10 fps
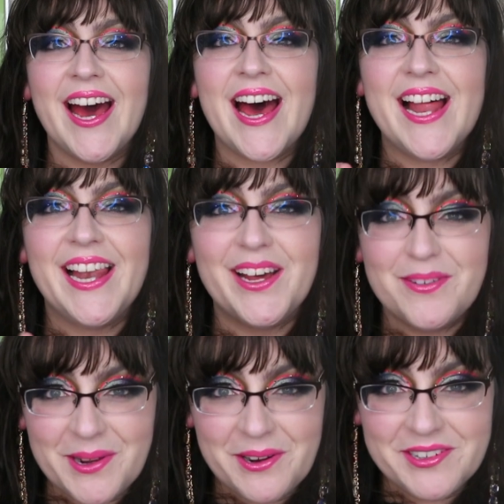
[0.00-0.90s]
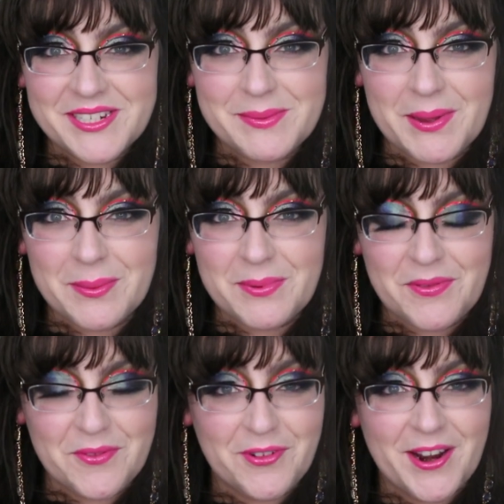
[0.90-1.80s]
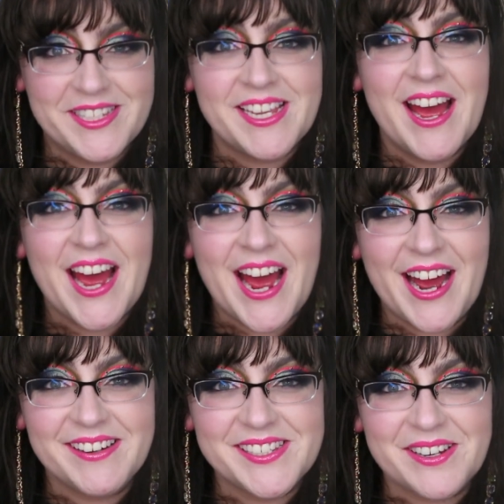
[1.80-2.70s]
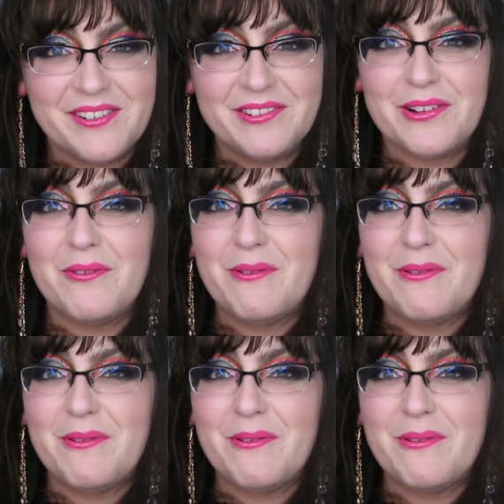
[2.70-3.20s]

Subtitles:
Hello my gorgeous makeup loving friends, how's it going?